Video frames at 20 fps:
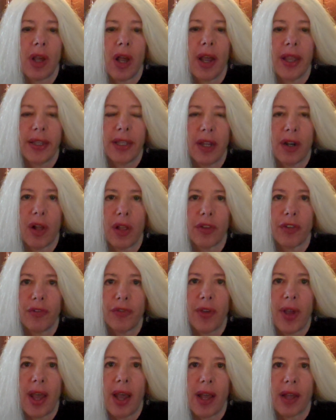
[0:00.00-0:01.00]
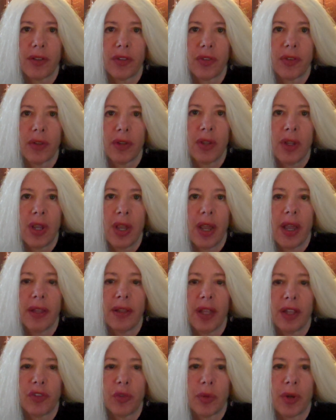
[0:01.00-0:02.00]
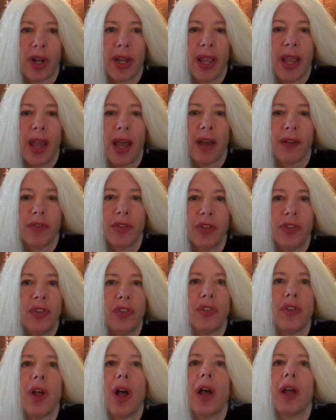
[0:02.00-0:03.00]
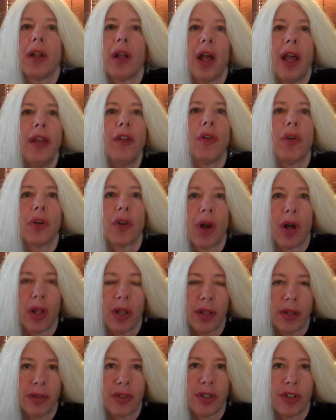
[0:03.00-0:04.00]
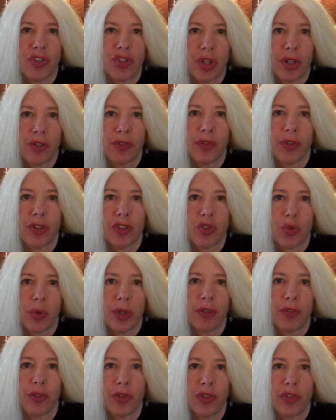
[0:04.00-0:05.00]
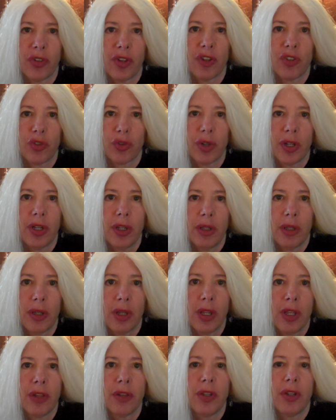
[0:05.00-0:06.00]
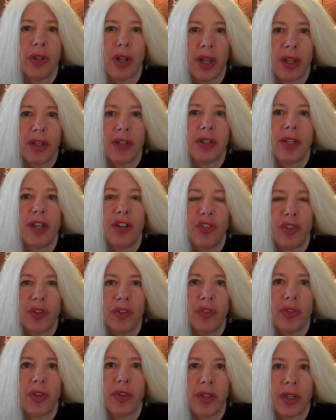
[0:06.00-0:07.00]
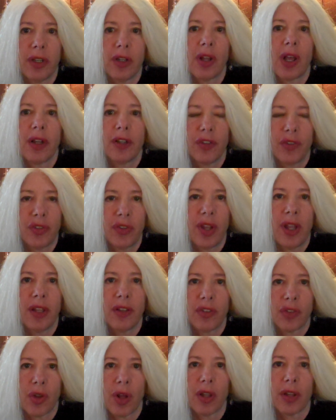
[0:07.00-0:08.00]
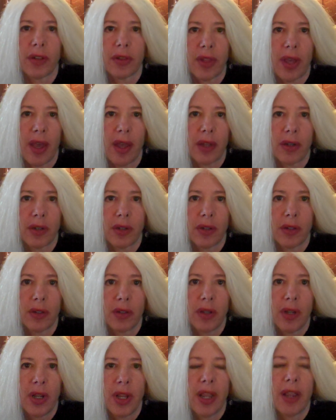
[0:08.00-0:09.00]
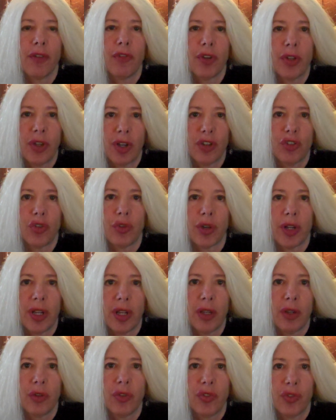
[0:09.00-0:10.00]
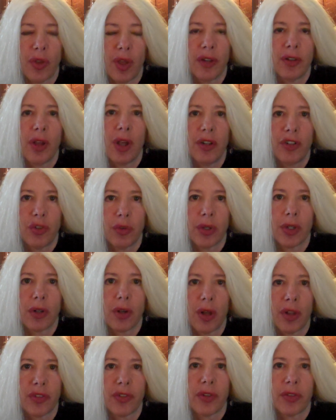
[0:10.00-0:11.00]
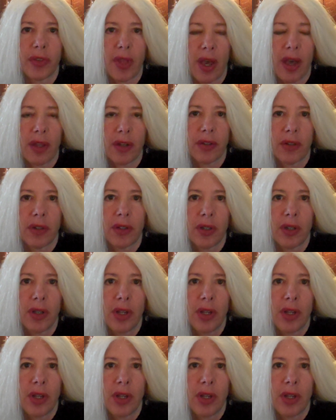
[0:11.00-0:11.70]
I get all the facts. And that's what I have. This is not, I don't call it the agenda for the 21st century. The United Nations and the United States call it that. Every country who signed on to it calls it that.